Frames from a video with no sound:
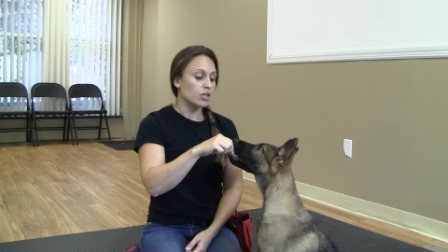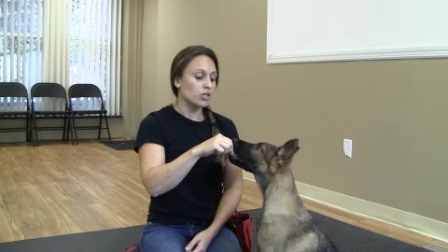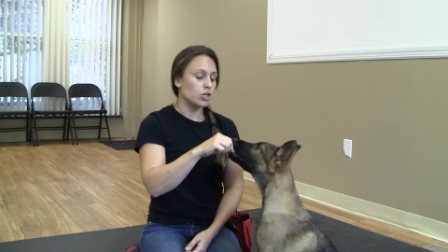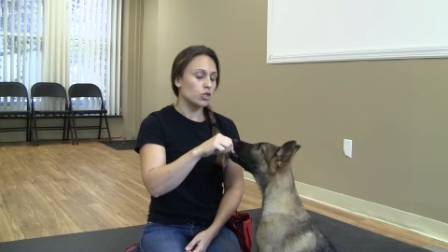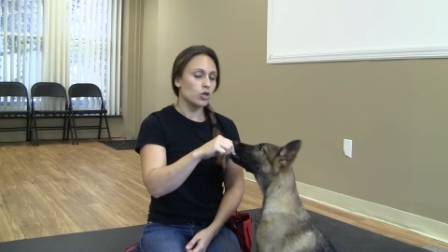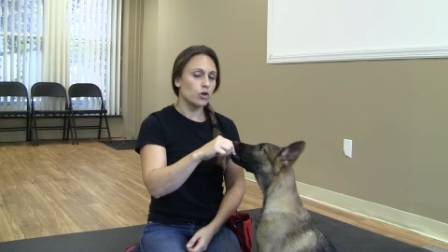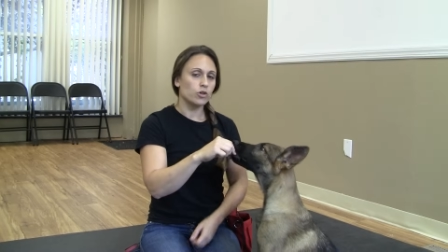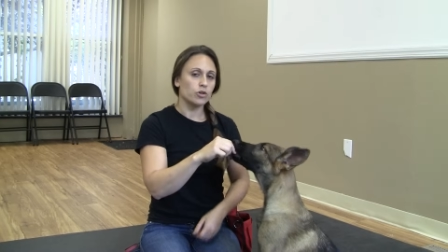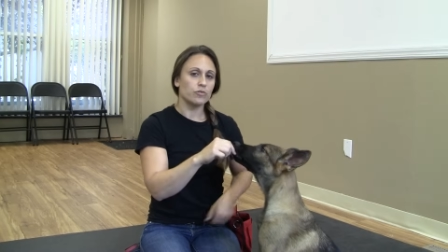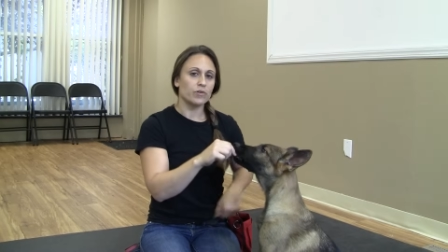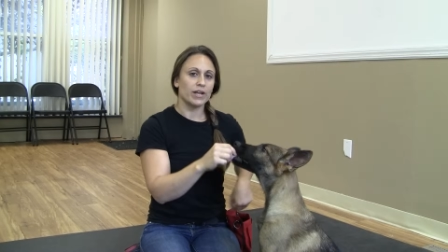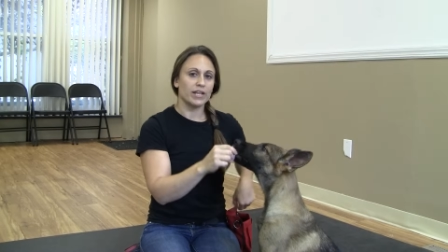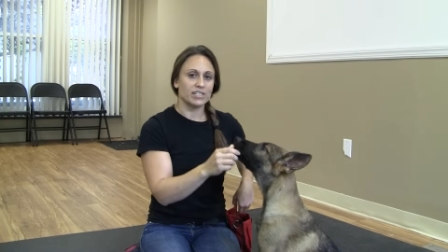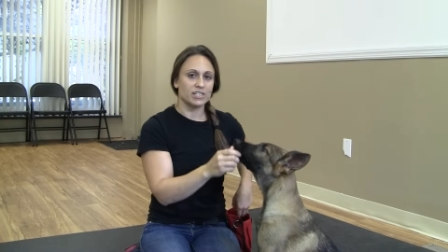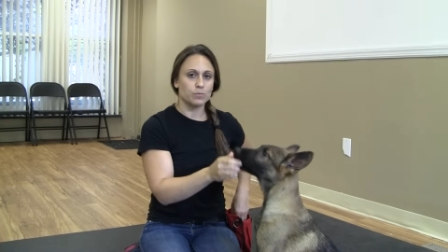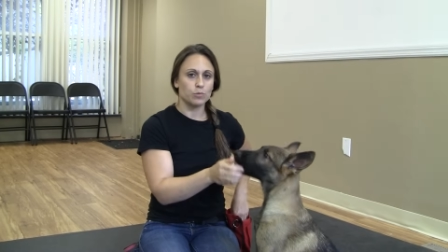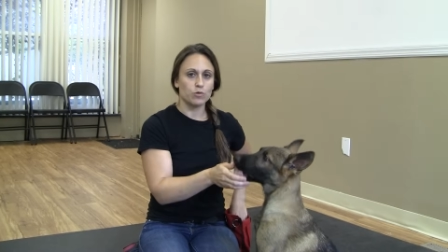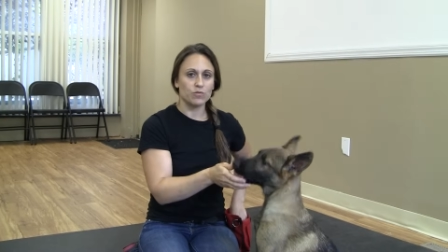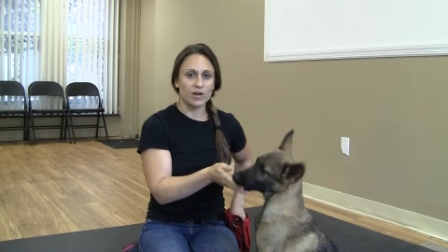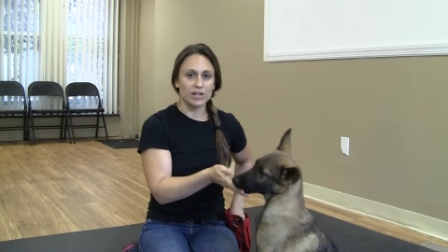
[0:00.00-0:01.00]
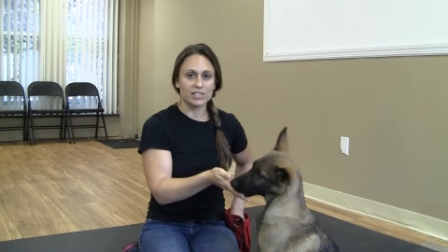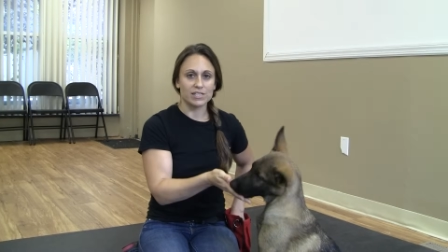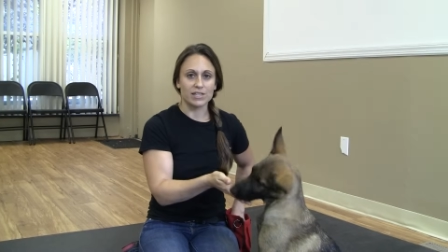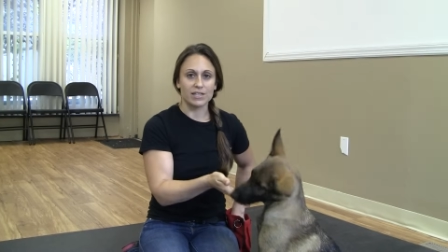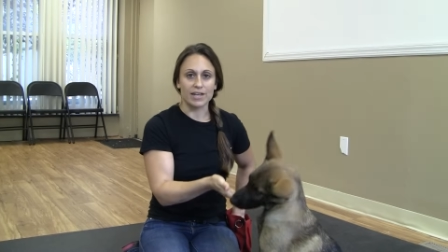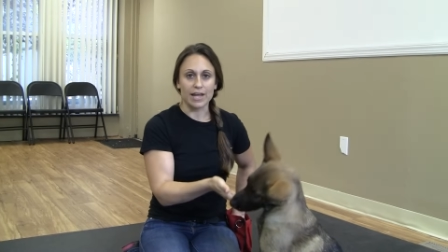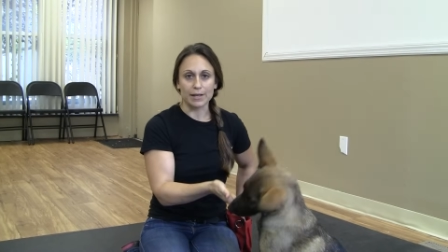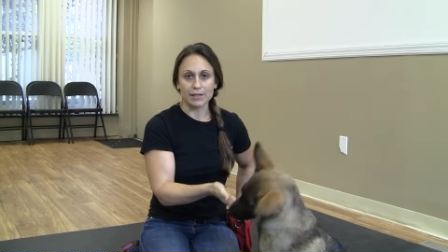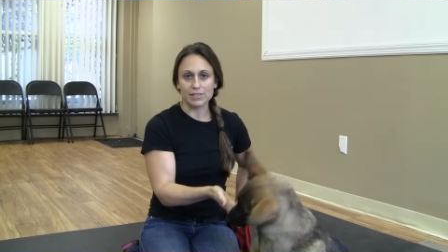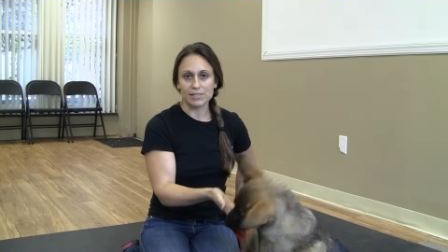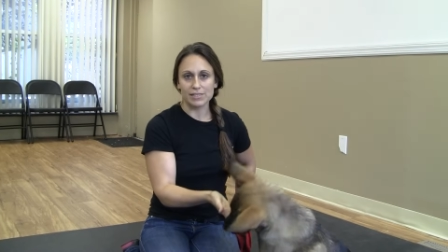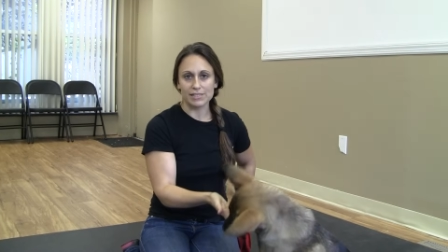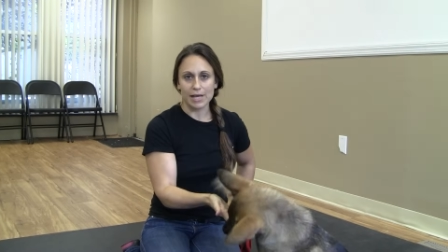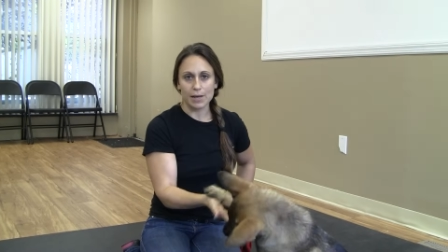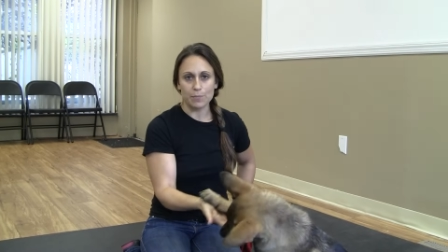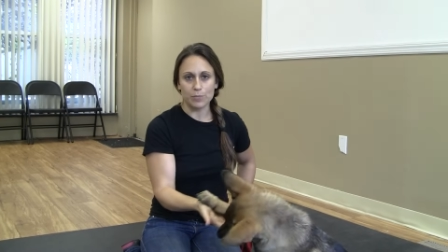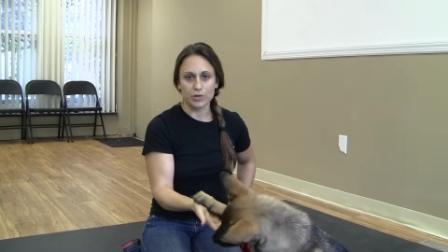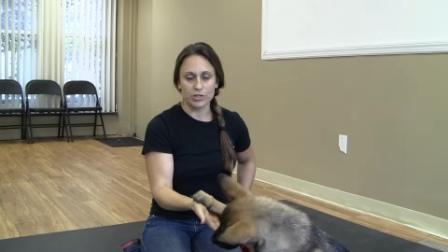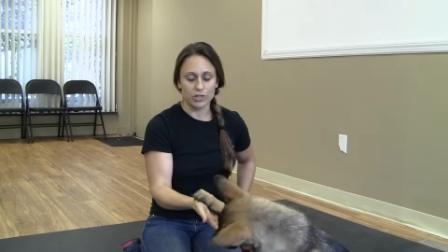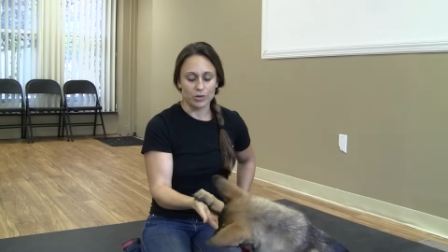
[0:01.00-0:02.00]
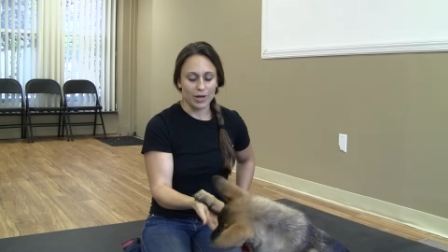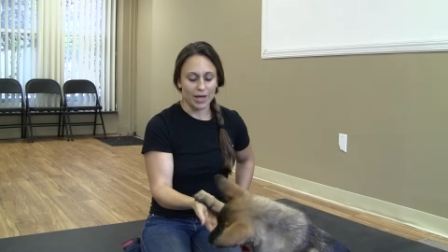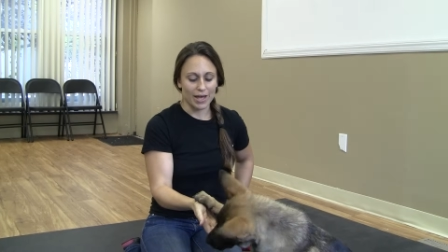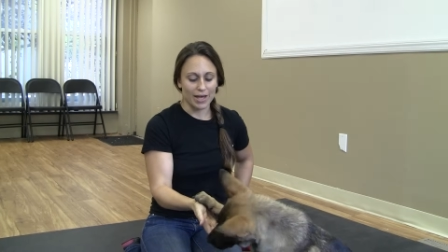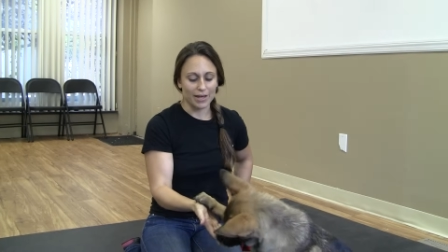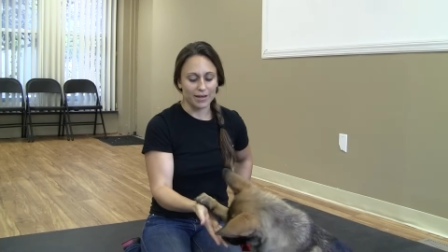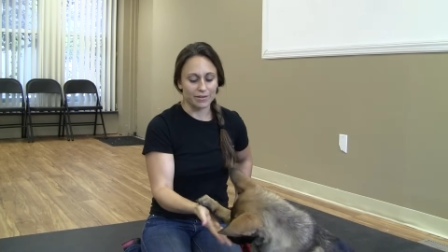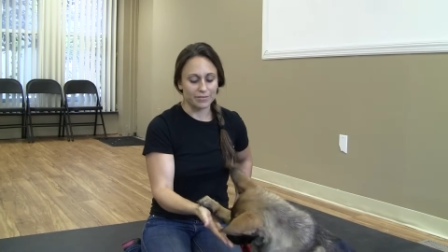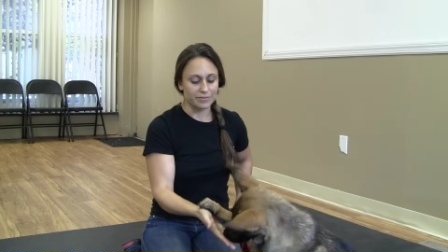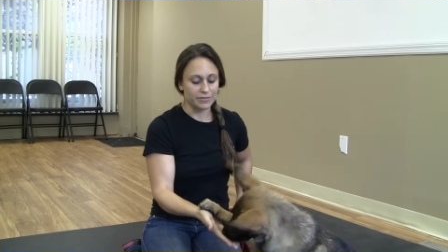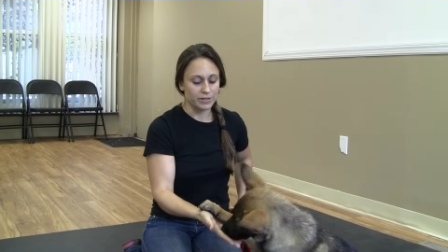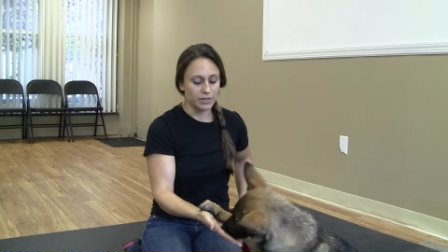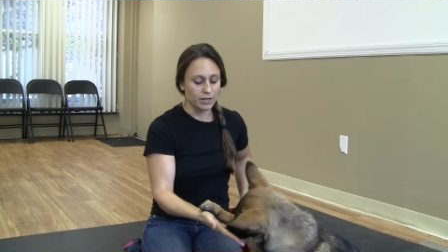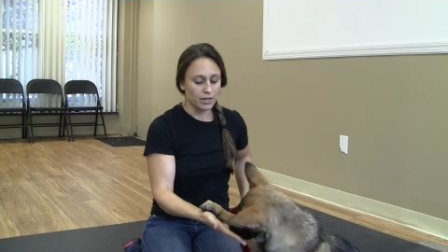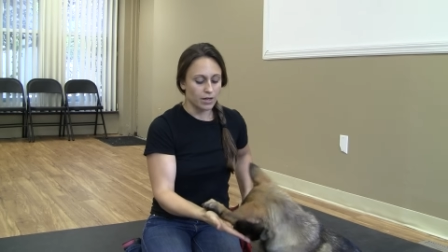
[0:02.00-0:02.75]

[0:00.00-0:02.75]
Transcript: You know you're ready to move on to the next step when you have